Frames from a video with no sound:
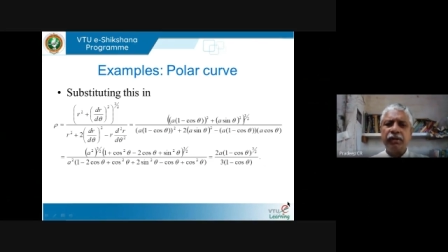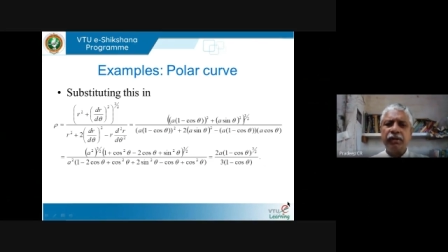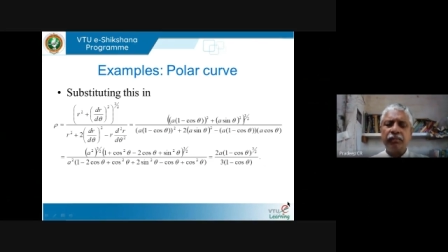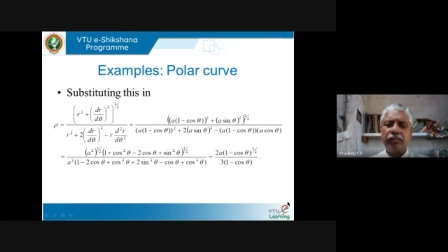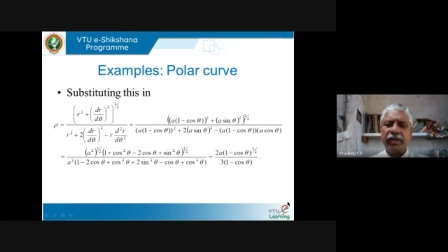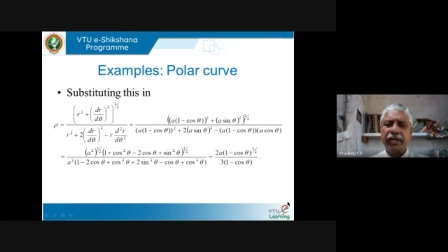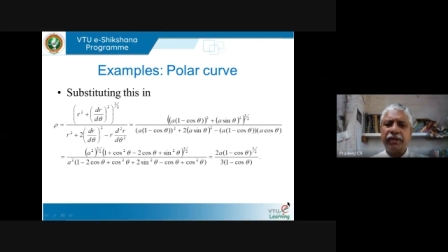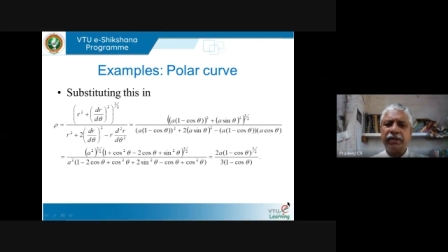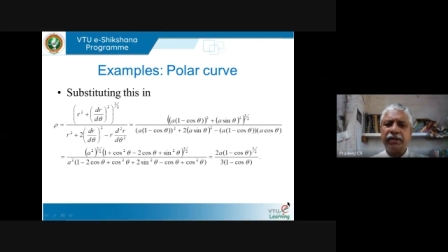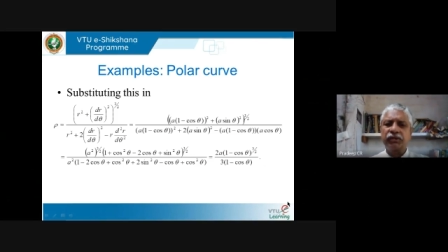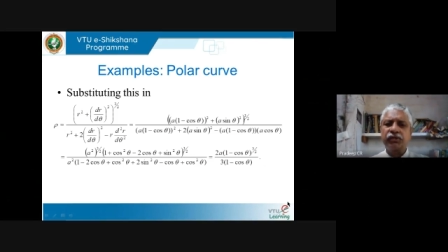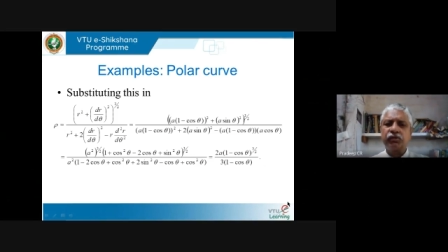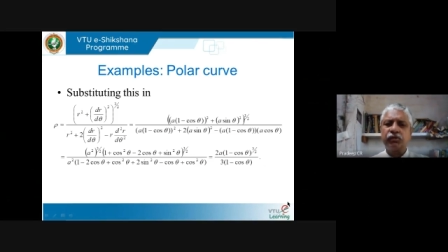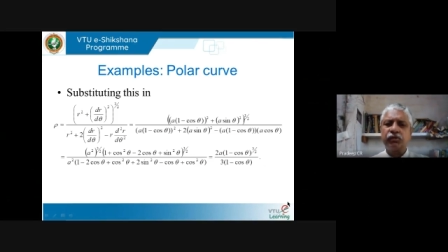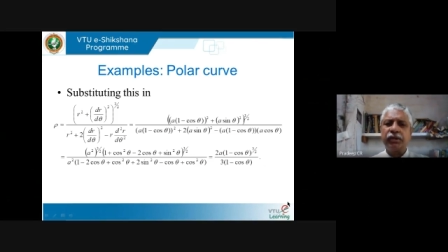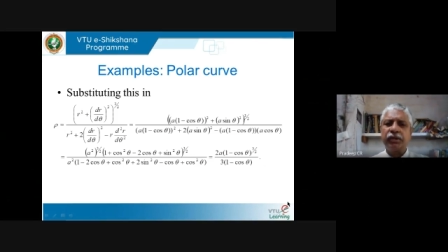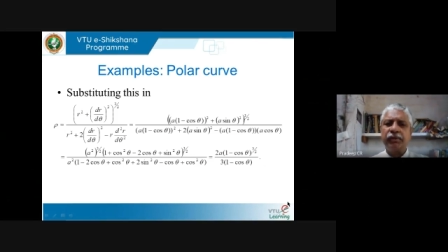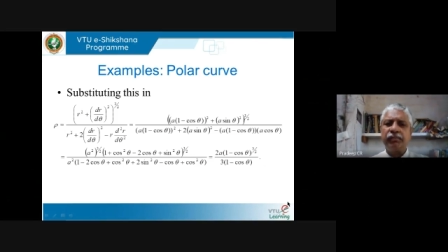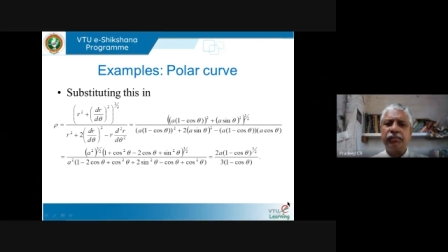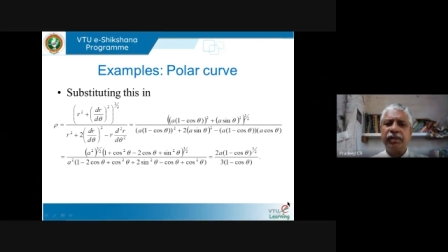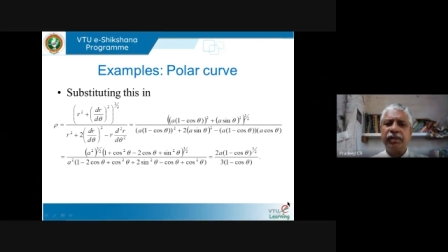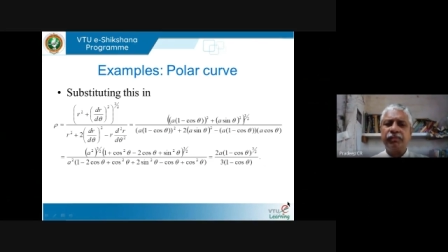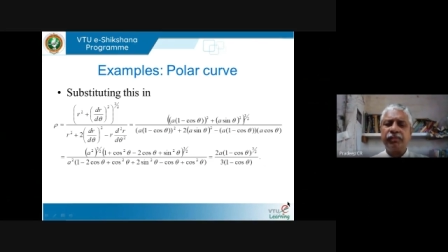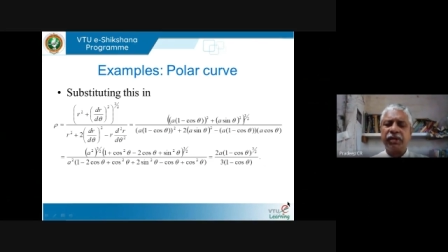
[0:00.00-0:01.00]
minus
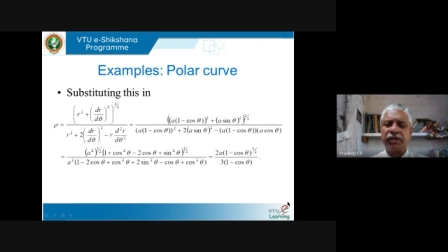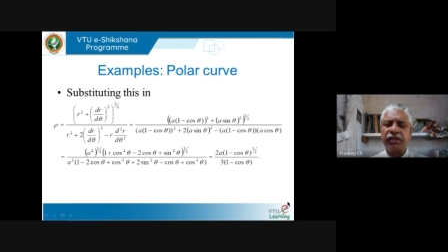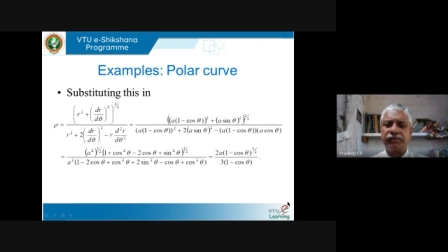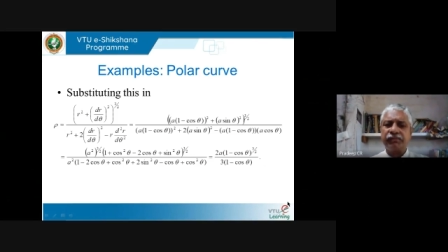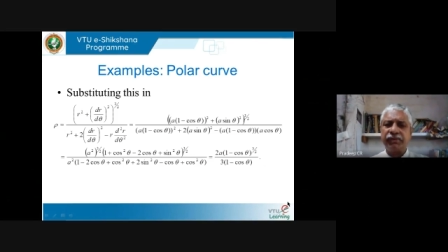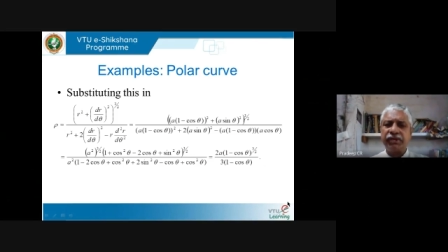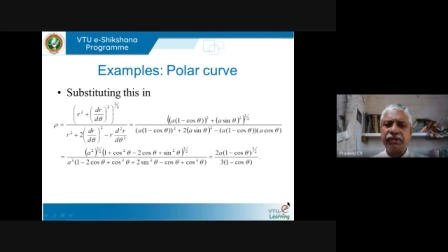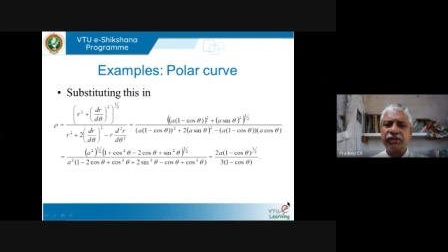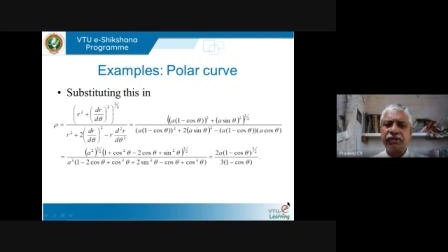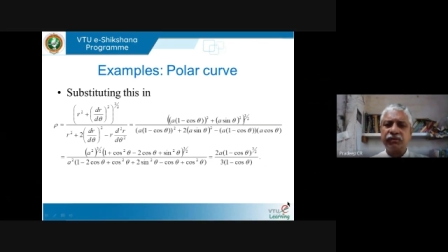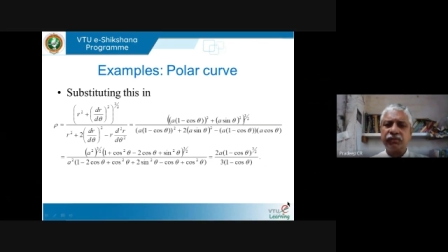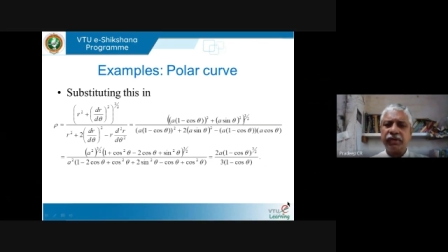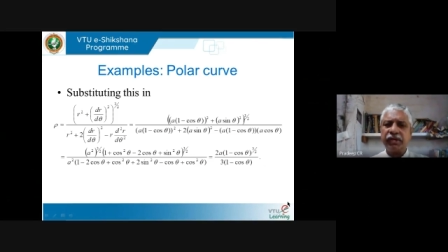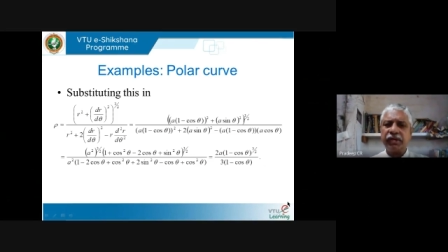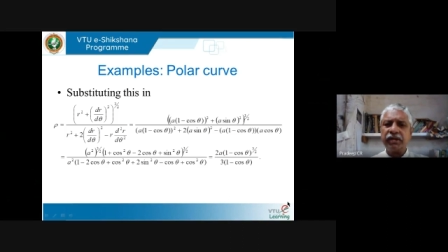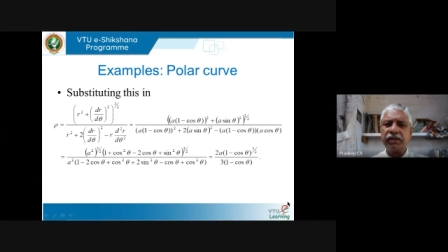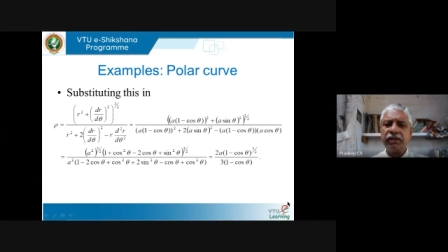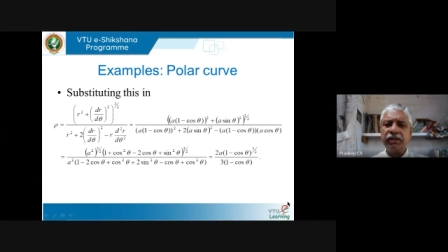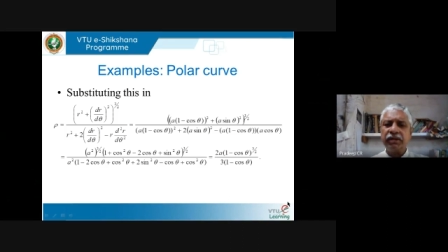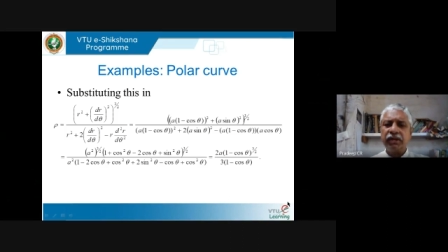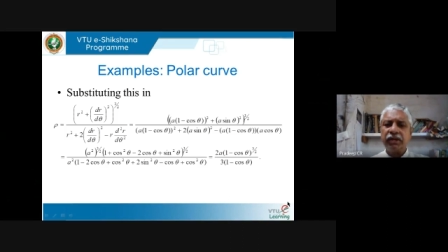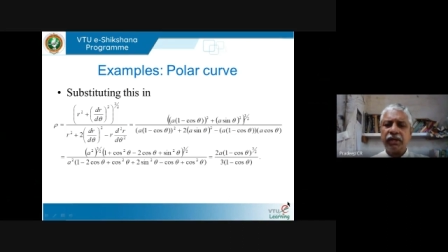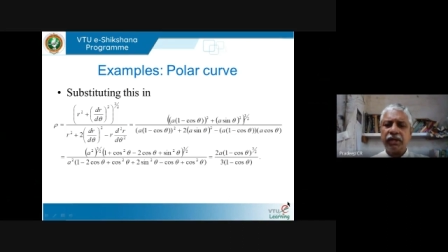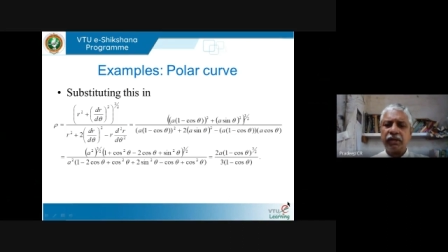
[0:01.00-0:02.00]
2ab plus b square
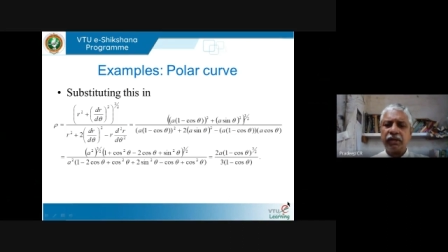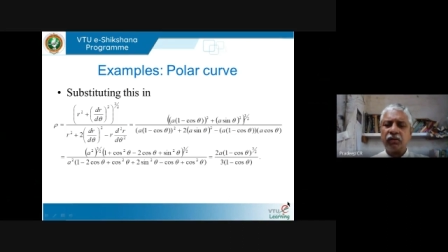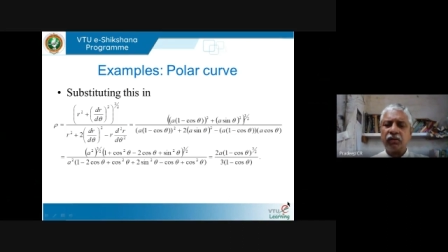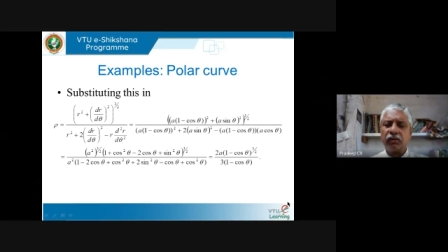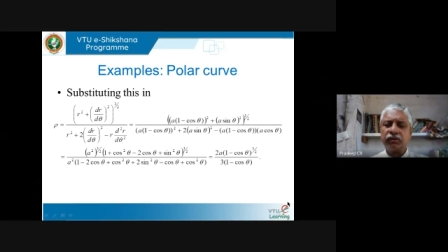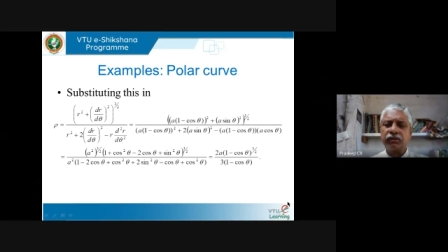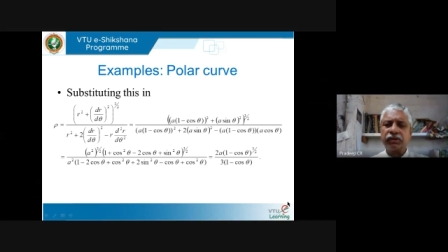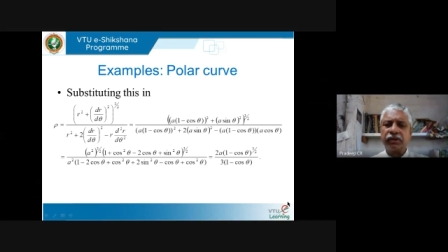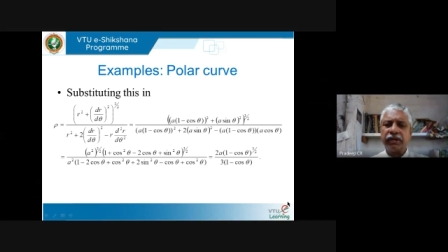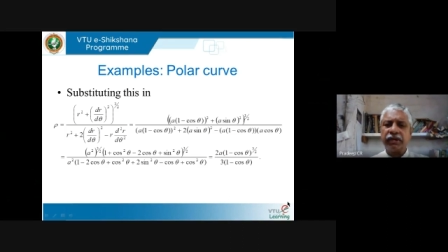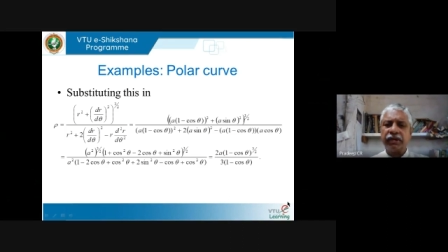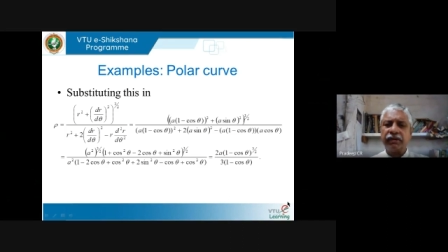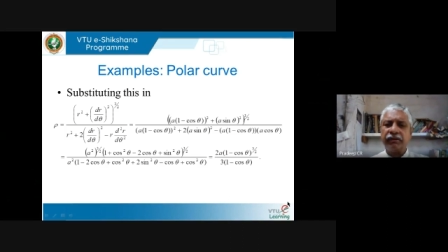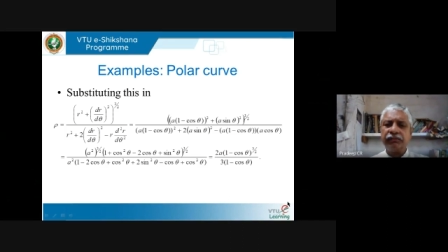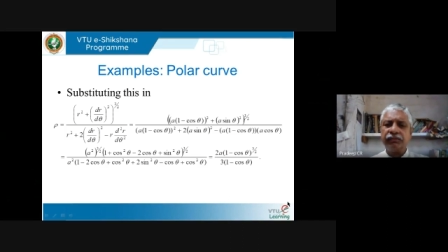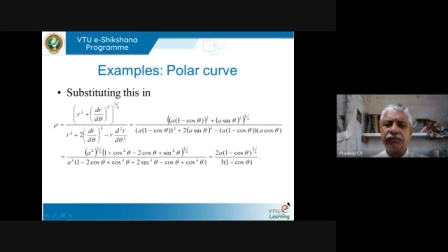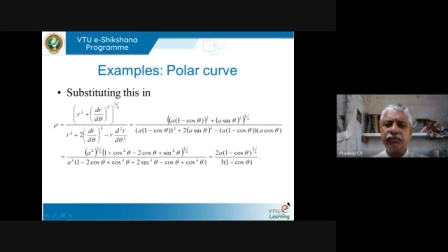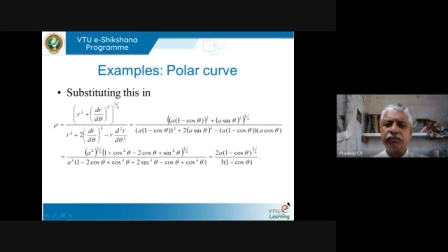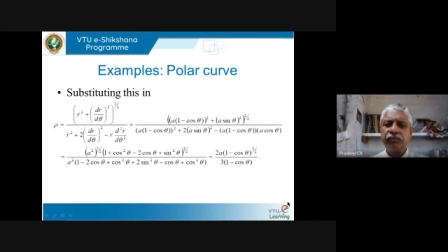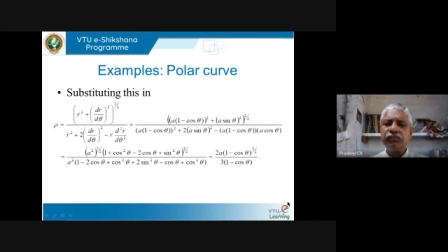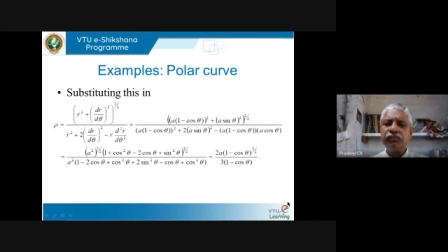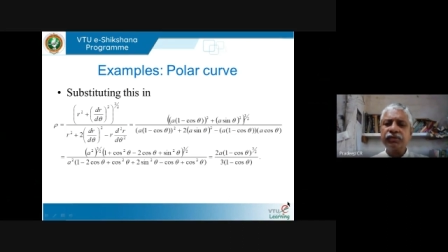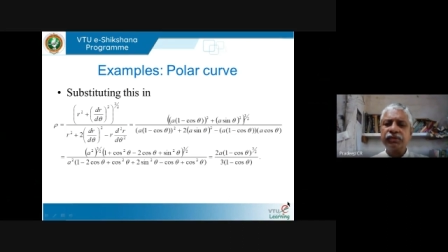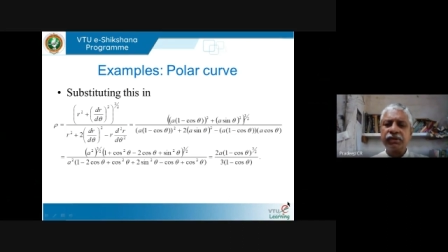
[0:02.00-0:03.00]
and also I have
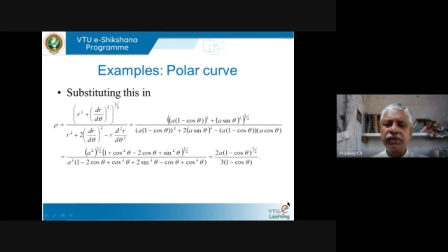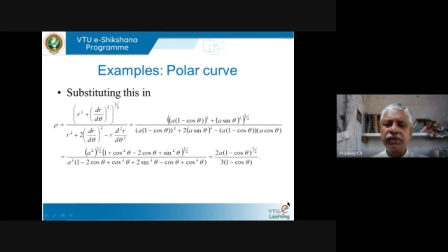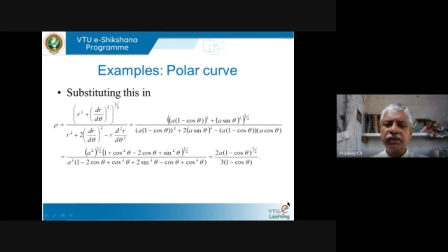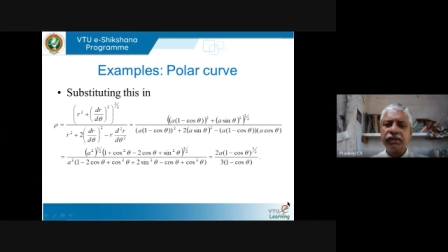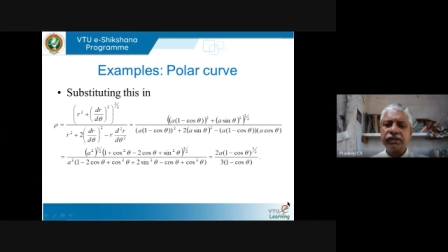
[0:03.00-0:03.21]
used